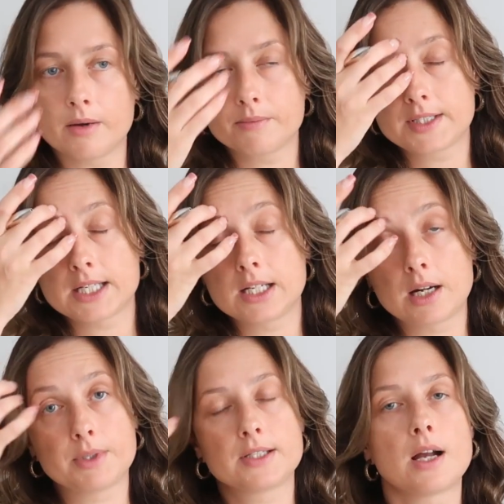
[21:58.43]
setting
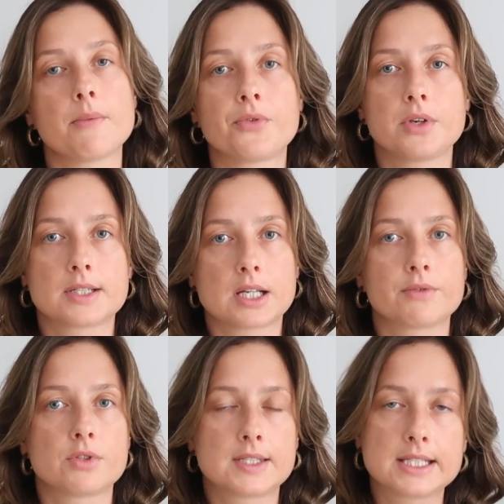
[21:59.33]
up the time for
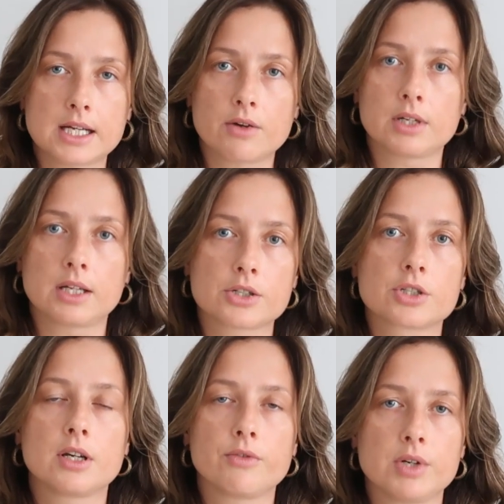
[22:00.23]
yourself to sit down and
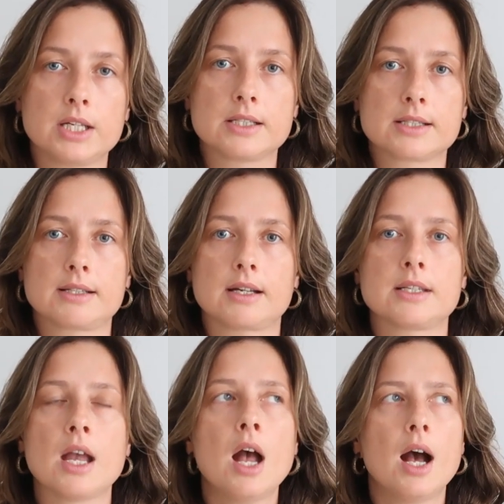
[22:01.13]
actually read and
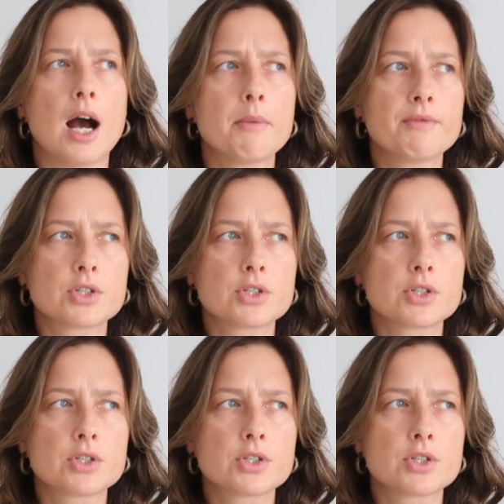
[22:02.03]
study. I'm a